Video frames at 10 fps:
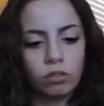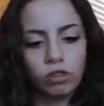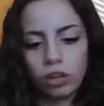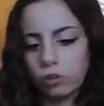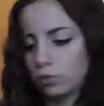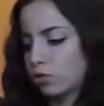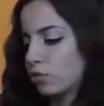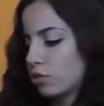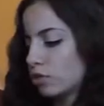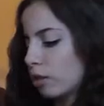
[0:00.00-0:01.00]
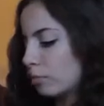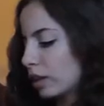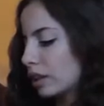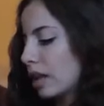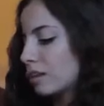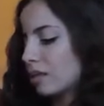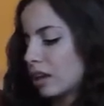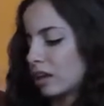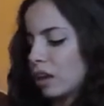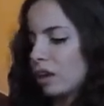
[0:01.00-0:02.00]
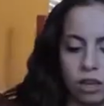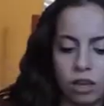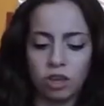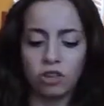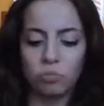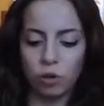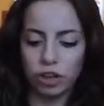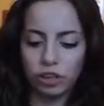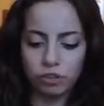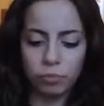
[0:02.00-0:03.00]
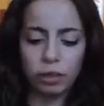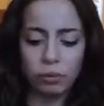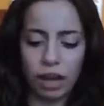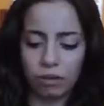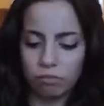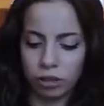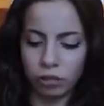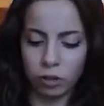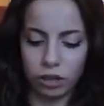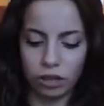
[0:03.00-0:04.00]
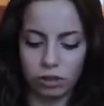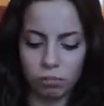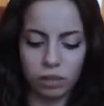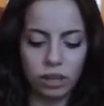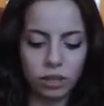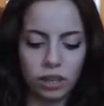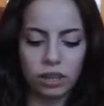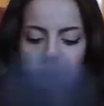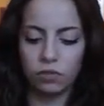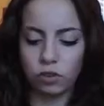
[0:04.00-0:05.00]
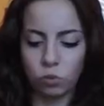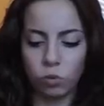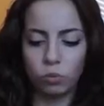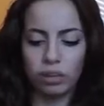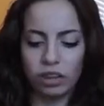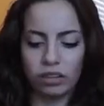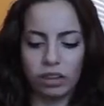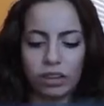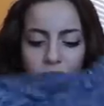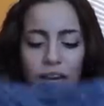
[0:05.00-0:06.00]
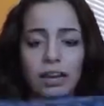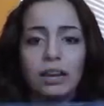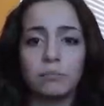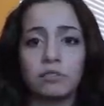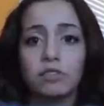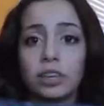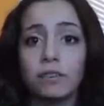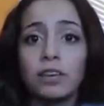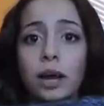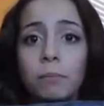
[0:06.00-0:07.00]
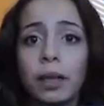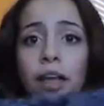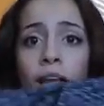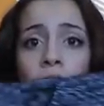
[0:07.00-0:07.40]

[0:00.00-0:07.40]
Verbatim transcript: to Charlotte Russe for something that's like sporty or something, but I really wanted something like this for school because I kind of am just giving up,